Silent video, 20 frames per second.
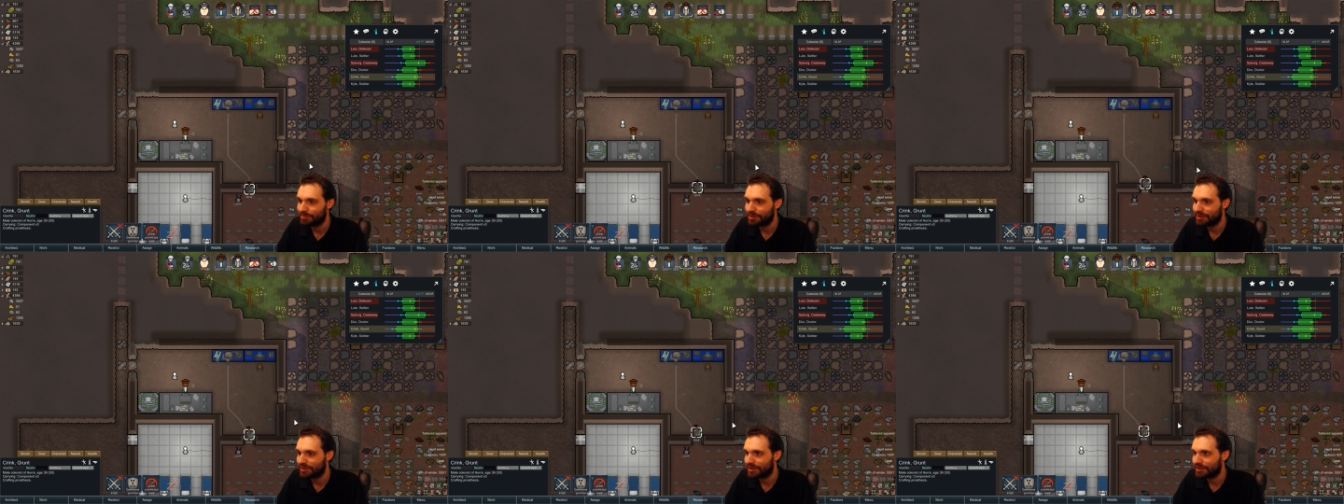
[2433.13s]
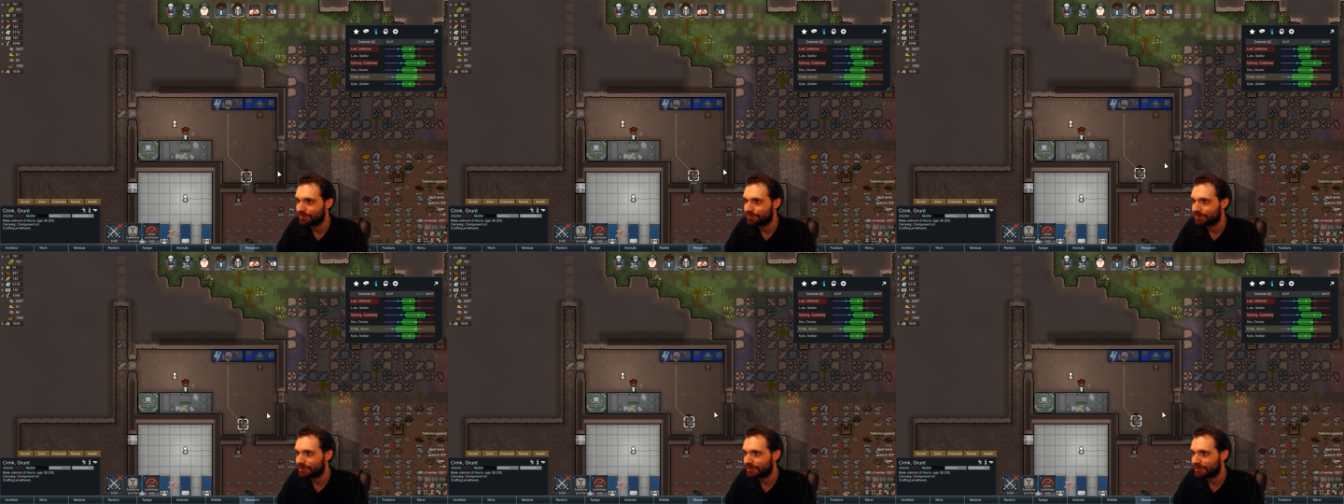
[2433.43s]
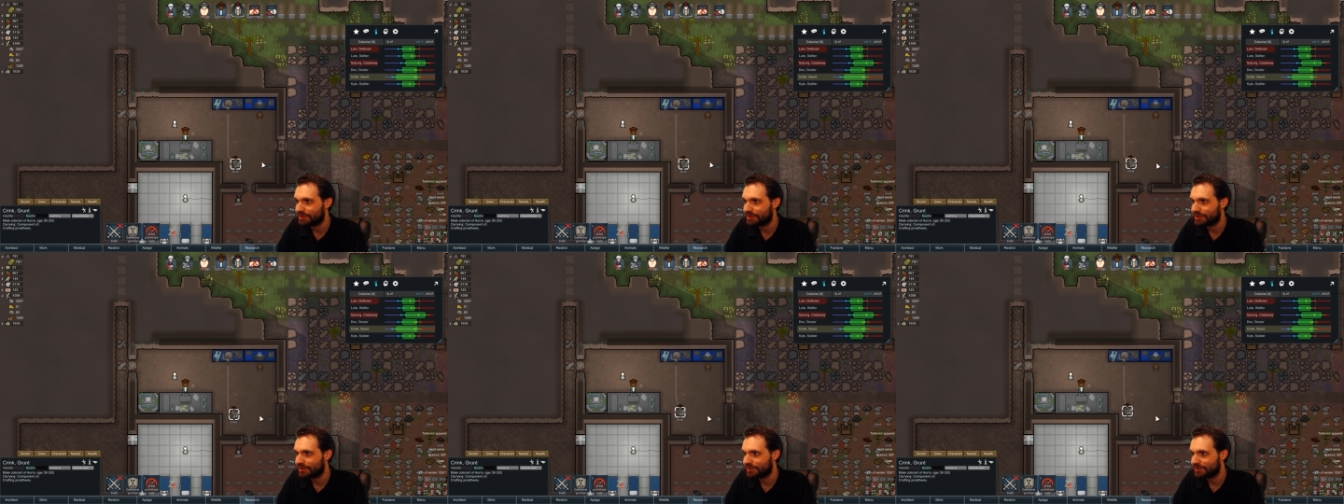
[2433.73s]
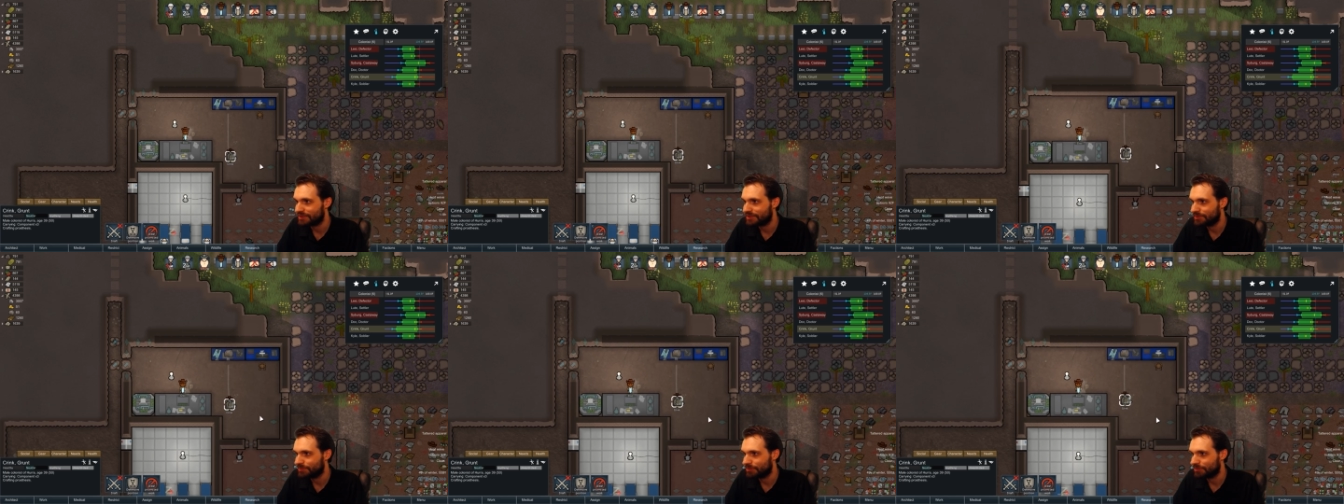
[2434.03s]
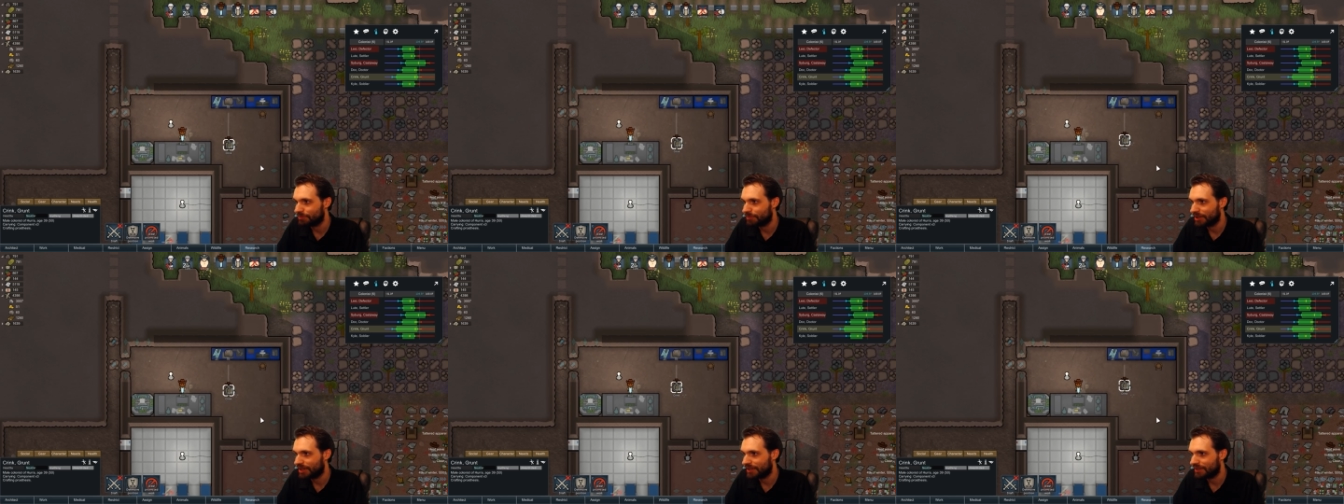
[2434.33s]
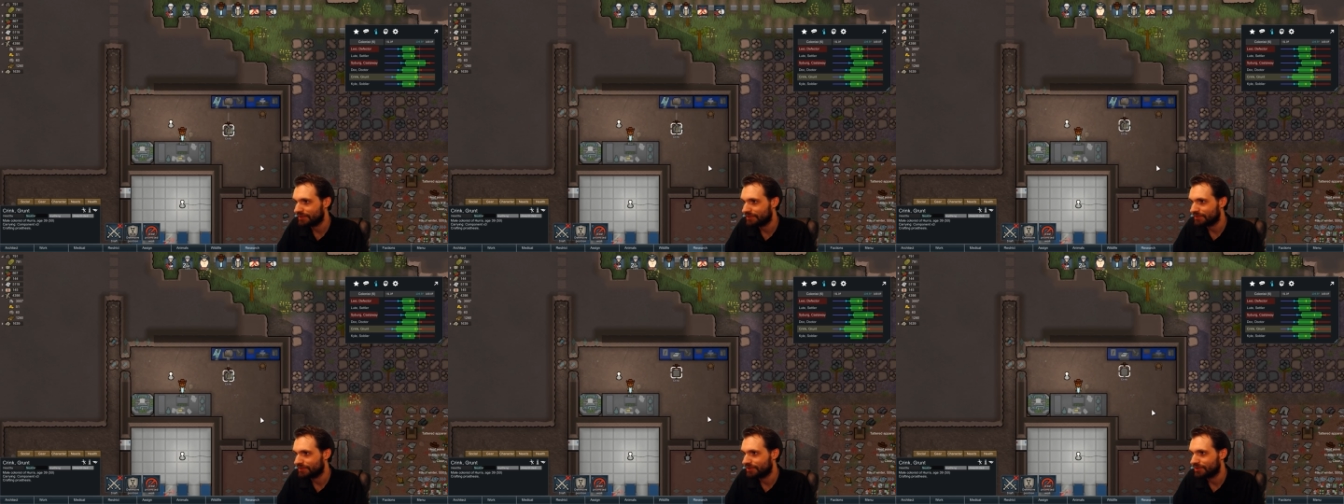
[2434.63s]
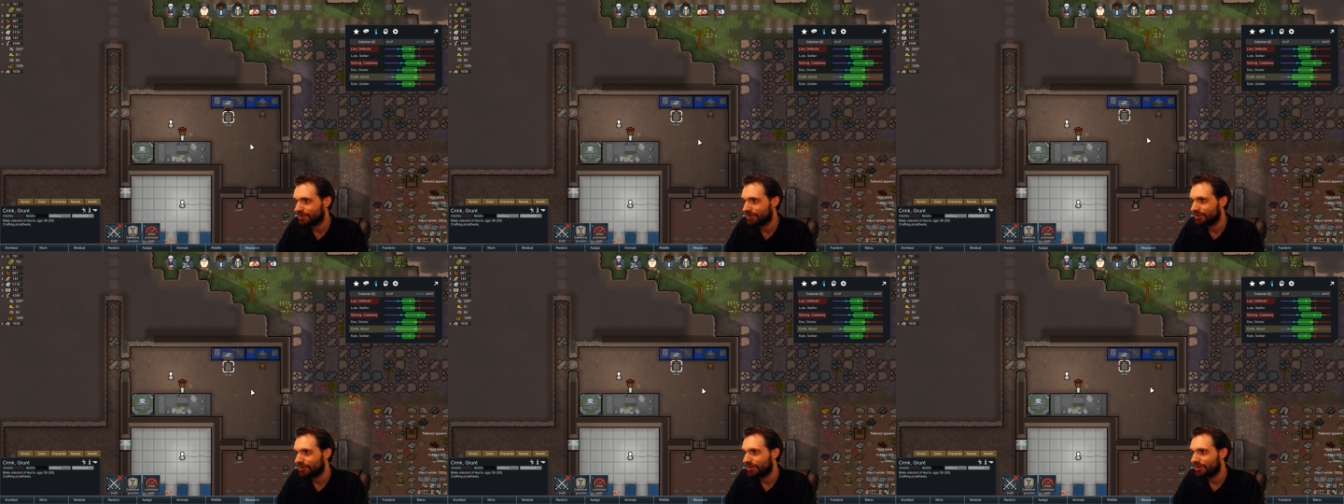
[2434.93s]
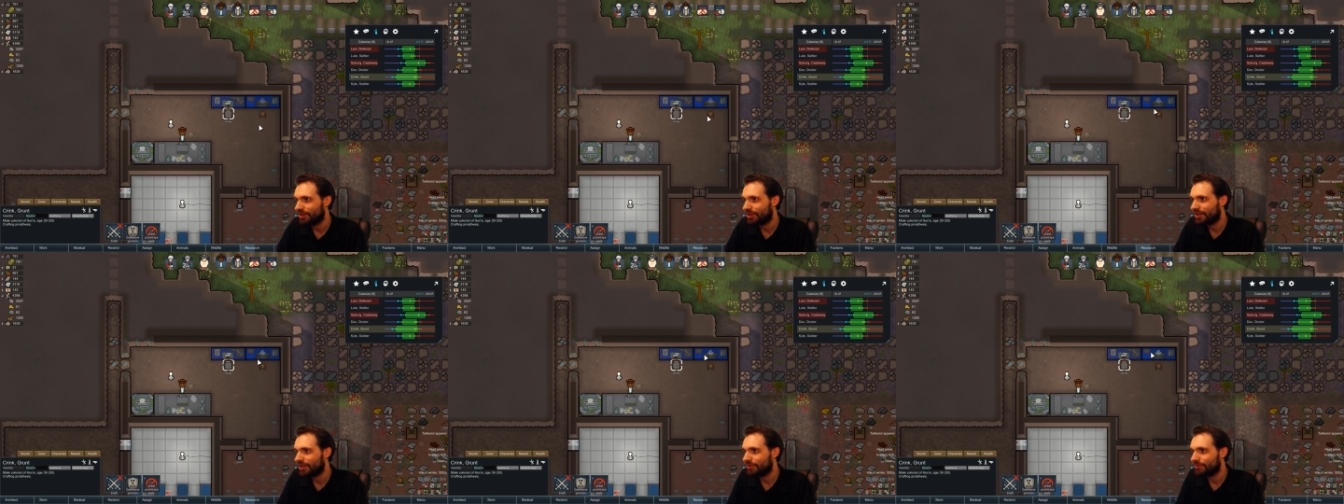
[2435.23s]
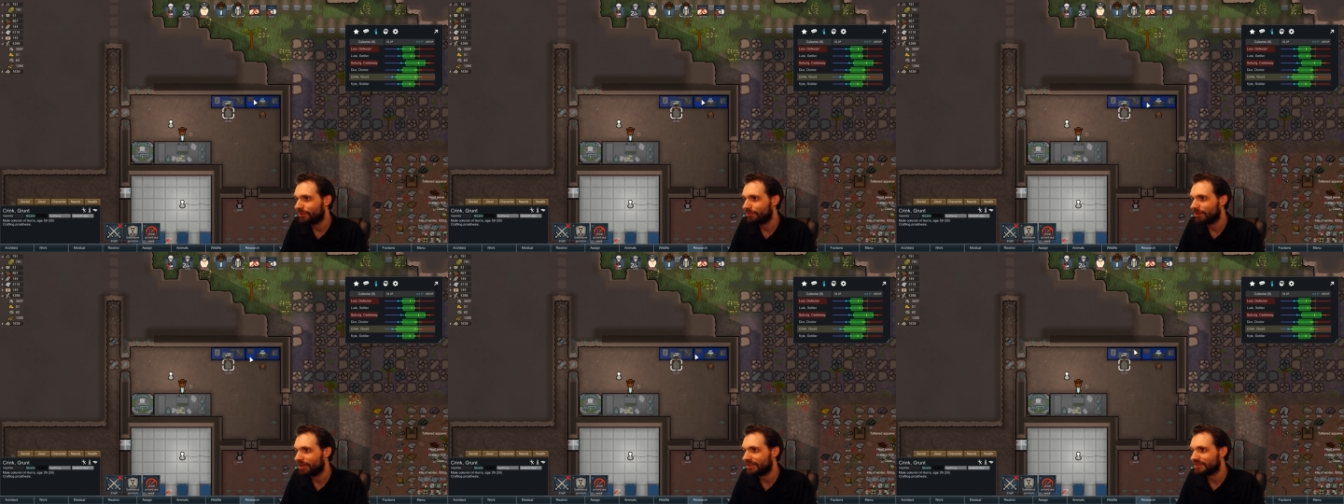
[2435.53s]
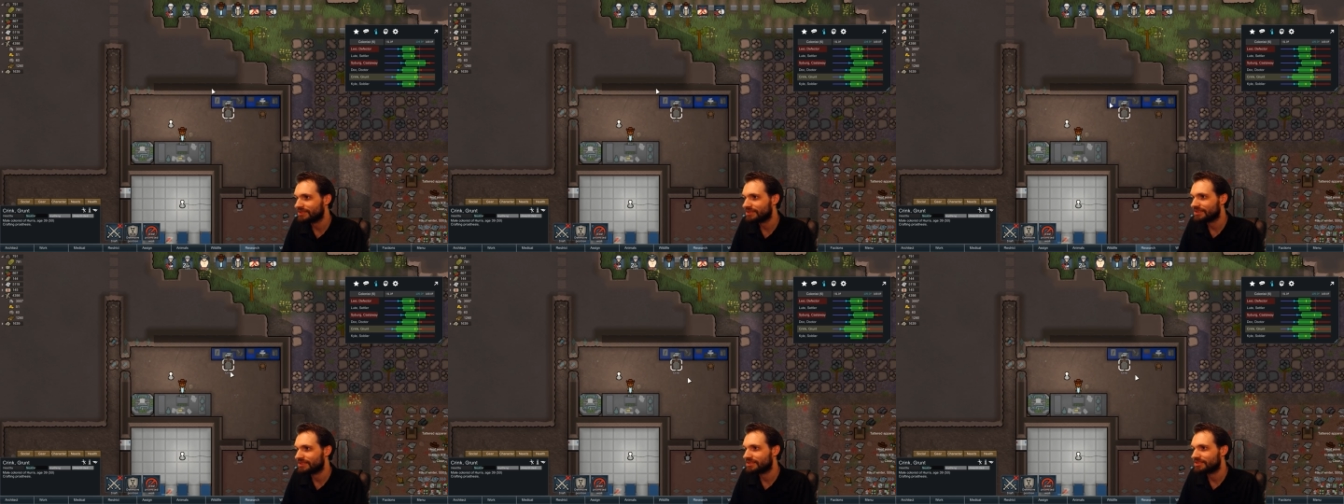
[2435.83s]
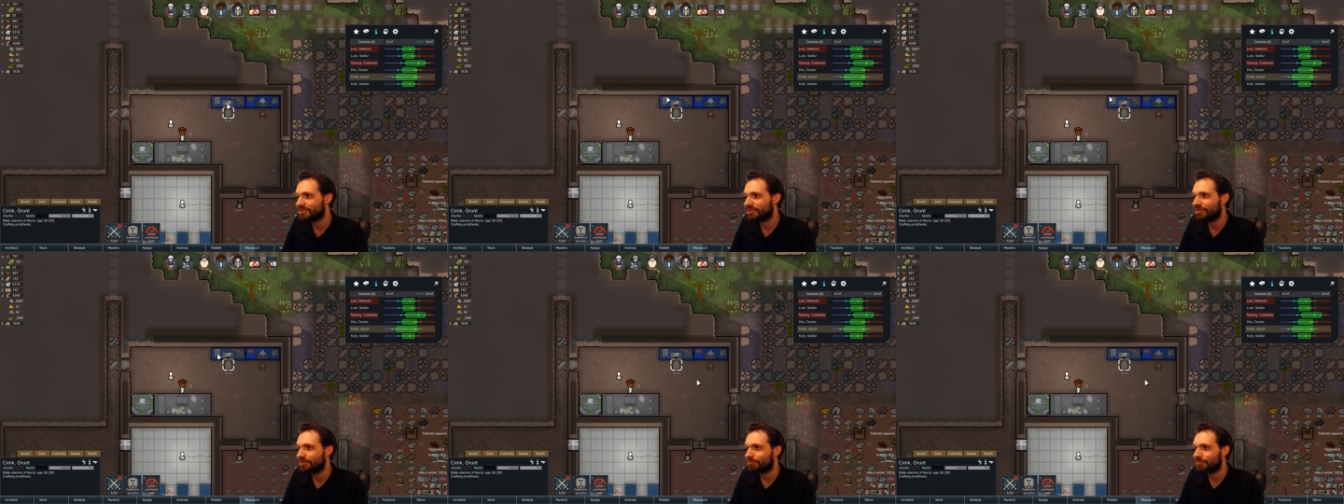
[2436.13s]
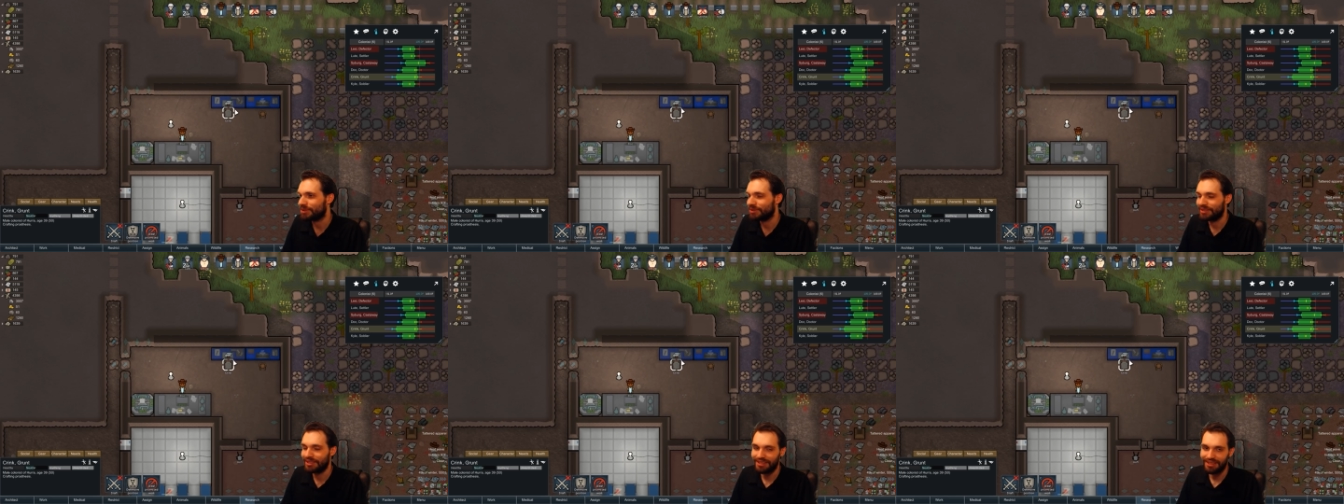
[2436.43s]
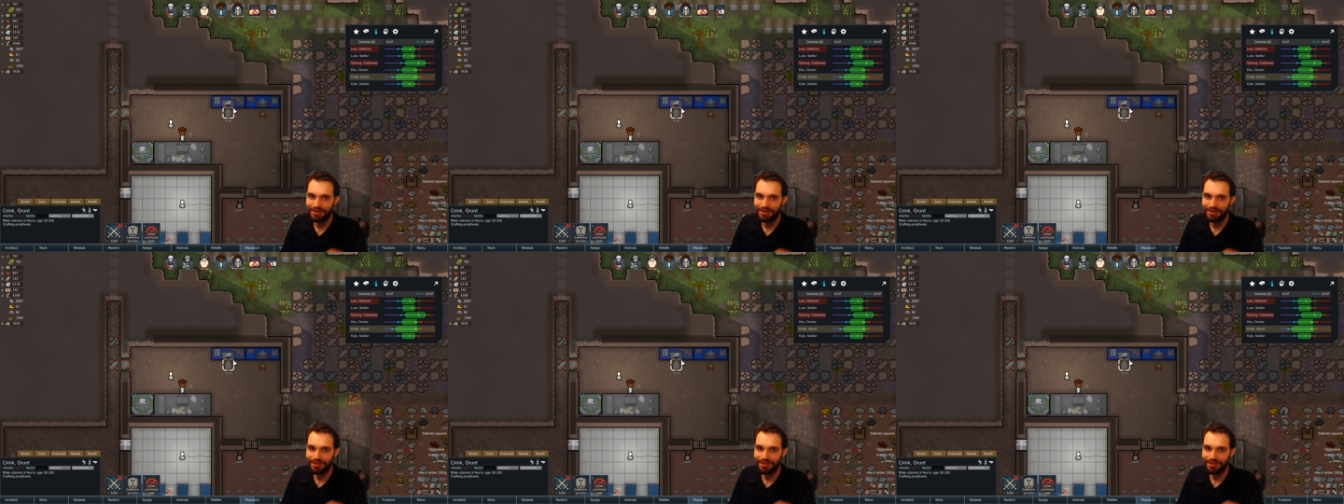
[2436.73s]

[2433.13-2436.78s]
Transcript: but thankfully it's not super bad. All right, we managed to start building our